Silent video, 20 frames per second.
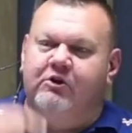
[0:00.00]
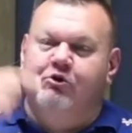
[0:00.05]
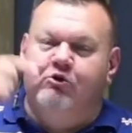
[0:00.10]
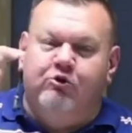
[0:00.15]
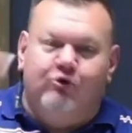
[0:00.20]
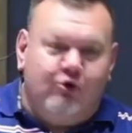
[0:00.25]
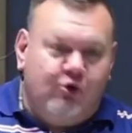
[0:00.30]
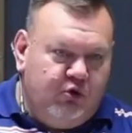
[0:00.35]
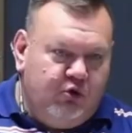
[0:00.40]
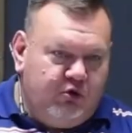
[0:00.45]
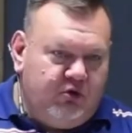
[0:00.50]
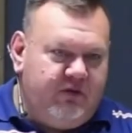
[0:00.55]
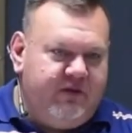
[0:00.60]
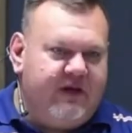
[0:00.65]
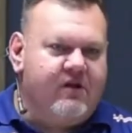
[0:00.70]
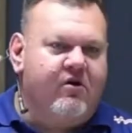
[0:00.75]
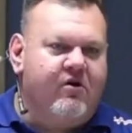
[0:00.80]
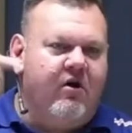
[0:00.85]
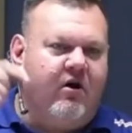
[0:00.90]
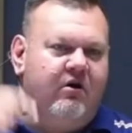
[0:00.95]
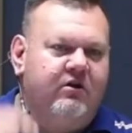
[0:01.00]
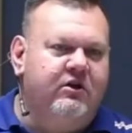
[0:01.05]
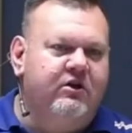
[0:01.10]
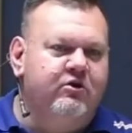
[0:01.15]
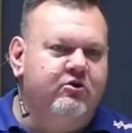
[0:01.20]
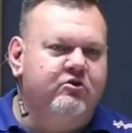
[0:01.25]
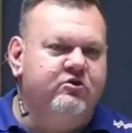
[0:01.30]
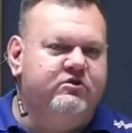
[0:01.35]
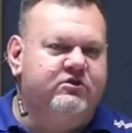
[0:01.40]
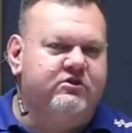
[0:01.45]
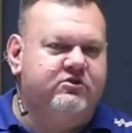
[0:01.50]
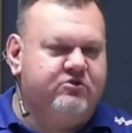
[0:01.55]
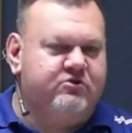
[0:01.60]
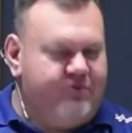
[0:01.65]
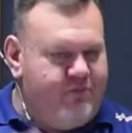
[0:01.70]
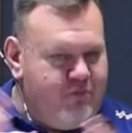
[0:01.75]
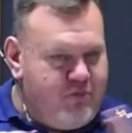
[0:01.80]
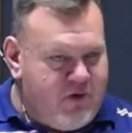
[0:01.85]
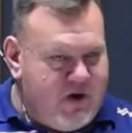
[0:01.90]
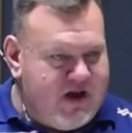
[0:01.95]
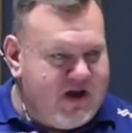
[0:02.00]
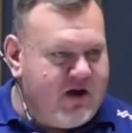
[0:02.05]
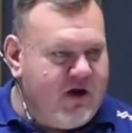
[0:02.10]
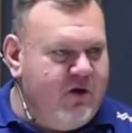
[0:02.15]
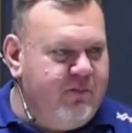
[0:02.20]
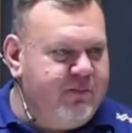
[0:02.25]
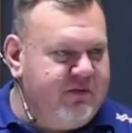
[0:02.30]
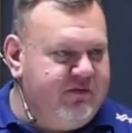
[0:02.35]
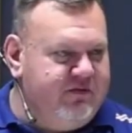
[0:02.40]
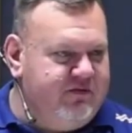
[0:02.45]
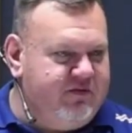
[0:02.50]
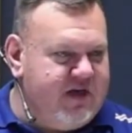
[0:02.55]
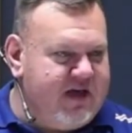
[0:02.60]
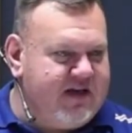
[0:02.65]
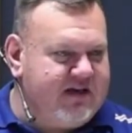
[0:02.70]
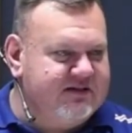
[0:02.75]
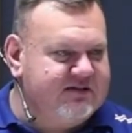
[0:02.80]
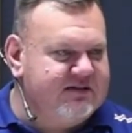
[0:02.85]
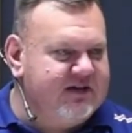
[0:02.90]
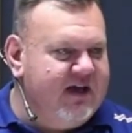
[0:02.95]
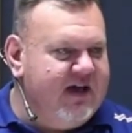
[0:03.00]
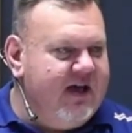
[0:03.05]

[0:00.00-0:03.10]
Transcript: tool that God uses to break open things,